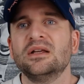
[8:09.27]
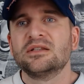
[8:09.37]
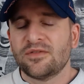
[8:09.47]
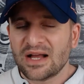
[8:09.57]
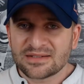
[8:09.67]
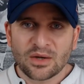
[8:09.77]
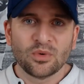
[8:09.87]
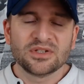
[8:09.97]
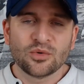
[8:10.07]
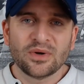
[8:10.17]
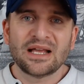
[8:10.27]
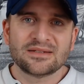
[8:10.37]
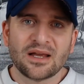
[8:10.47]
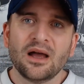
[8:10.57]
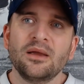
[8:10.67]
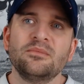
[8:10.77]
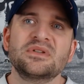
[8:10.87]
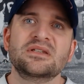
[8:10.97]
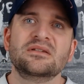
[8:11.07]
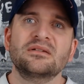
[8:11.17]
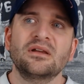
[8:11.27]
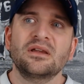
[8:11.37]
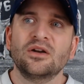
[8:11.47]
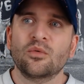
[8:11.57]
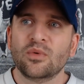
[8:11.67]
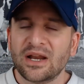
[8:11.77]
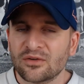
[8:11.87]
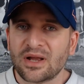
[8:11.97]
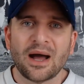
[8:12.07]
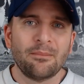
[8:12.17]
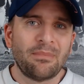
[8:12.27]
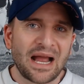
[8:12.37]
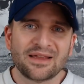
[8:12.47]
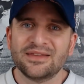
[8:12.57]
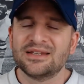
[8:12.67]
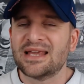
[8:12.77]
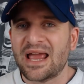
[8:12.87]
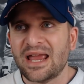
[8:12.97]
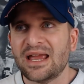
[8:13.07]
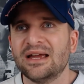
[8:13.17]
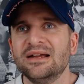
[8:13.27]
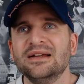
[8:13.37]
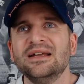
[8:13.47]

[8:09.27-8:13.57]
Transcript: Davante will do it at times, you know, Randall Cobb back in the day.